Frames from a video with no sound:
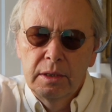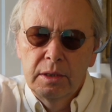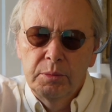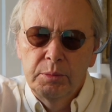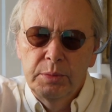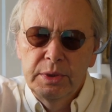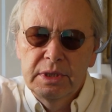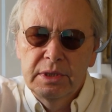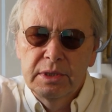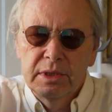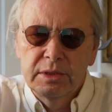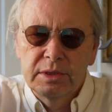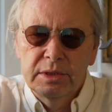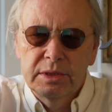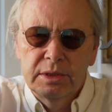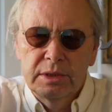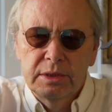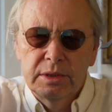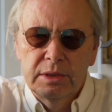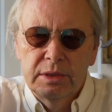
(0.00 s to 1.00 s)

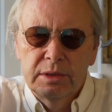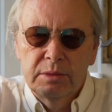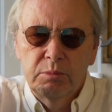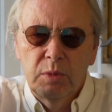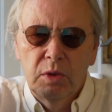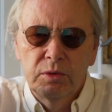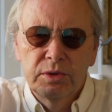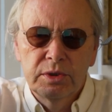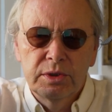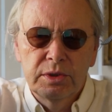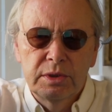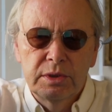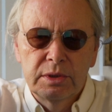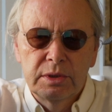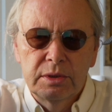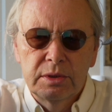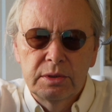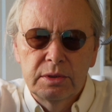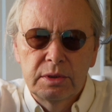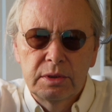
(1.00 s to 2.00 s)
because most
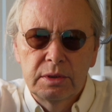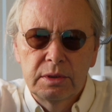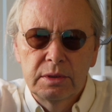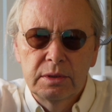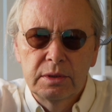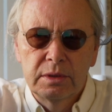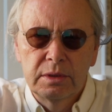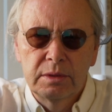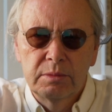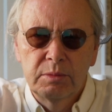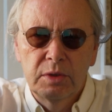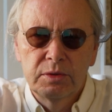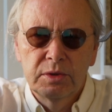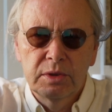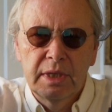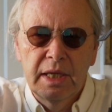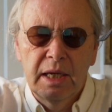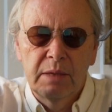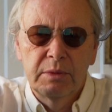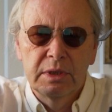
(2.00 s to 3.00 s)

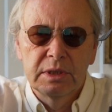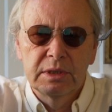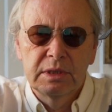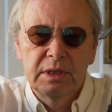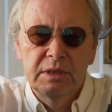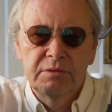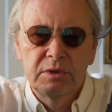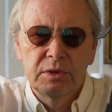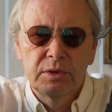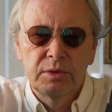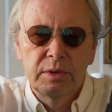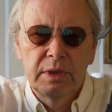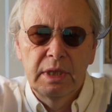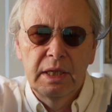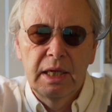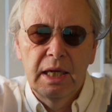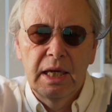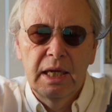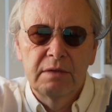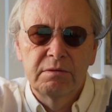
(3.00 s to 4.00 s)
cameras even today
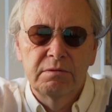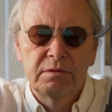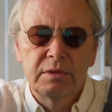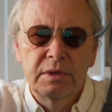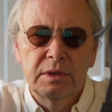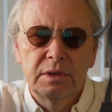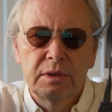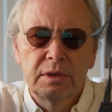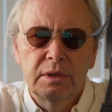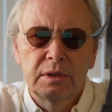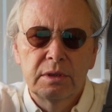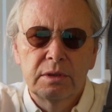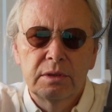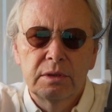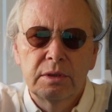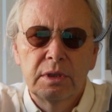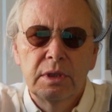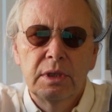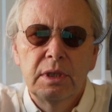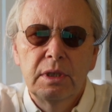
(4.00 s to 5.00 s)
have
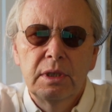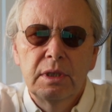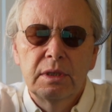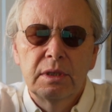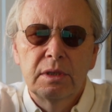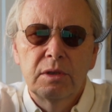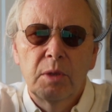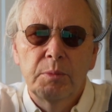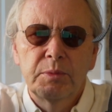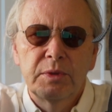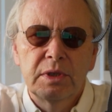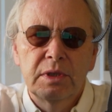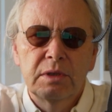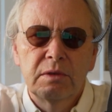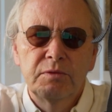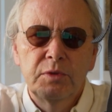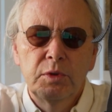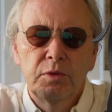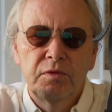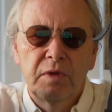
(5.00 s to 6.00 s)
an optical
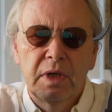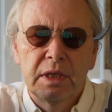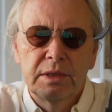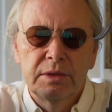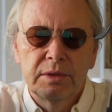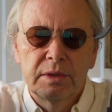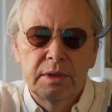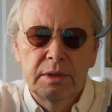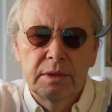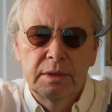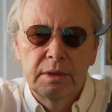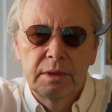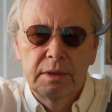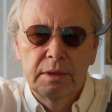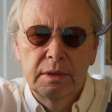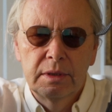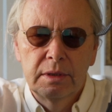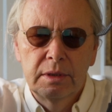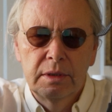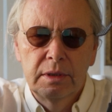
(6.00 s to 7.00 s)
viewfinder.
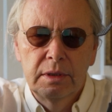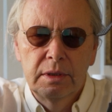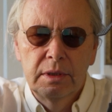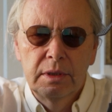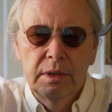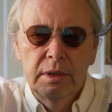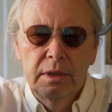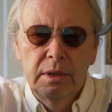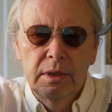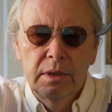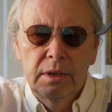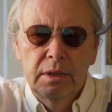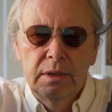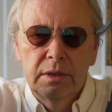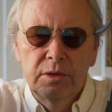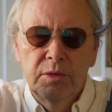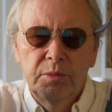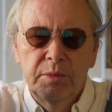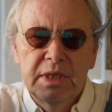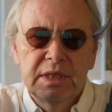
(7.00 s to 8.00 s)

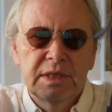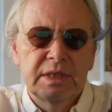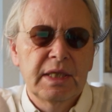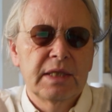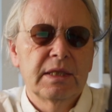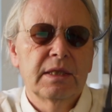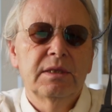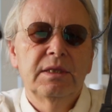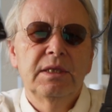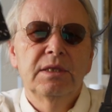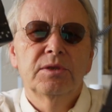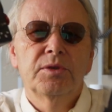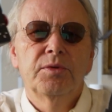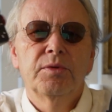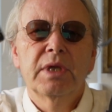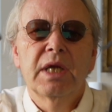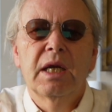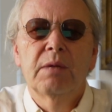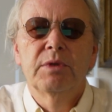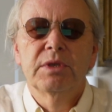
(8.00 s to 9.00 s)
You may say that these two
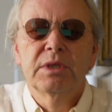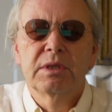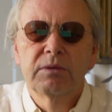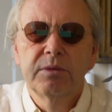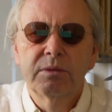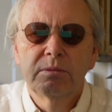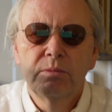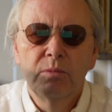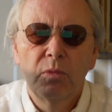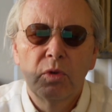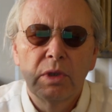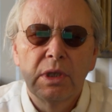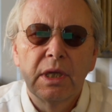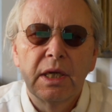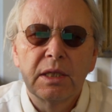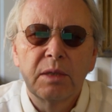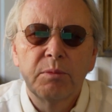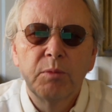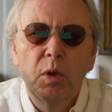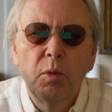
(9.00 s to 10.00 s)
cameras are more
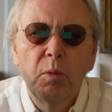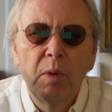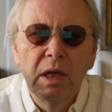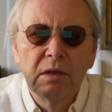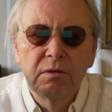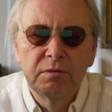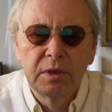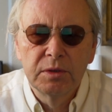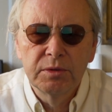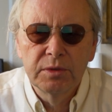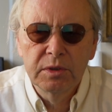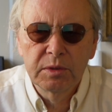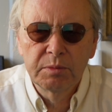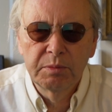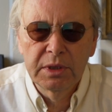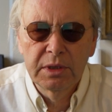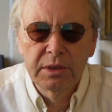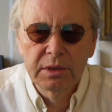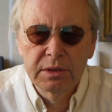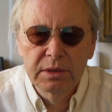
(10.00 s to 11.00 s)
like mobile phones
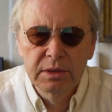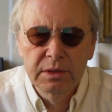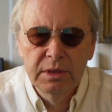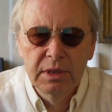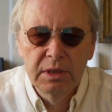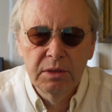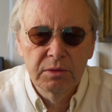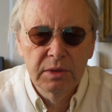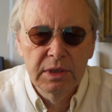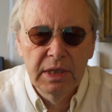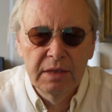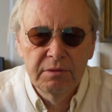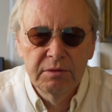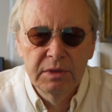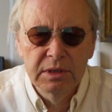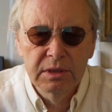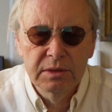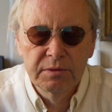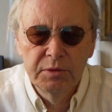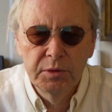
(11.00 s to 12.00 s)
because they don't have
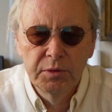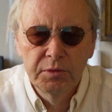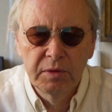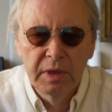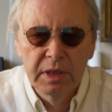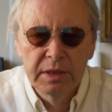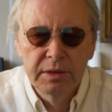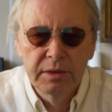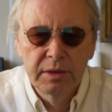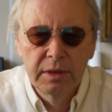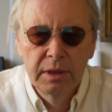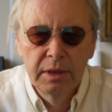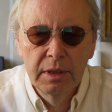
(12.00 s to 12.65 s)
this viewfinder.